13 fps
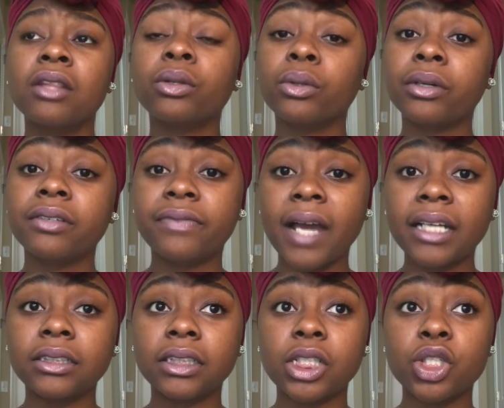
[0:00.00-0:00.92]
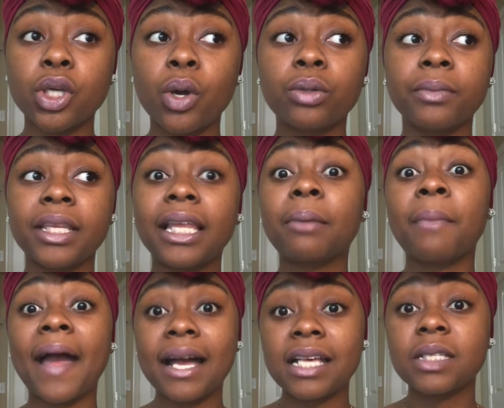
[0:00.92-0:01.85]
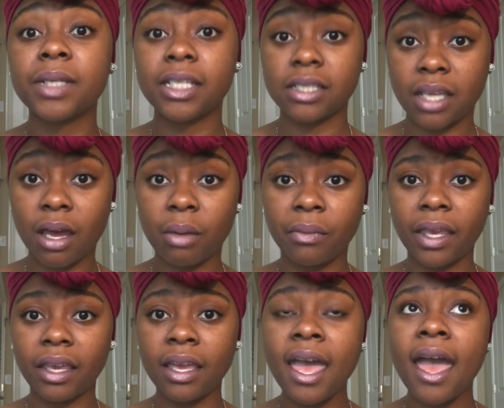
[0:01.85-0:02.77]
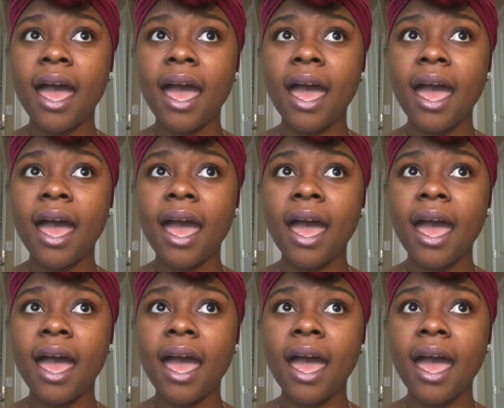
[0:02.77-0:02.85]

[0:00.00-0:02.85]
the Lord finally told me, like, my husband is coming.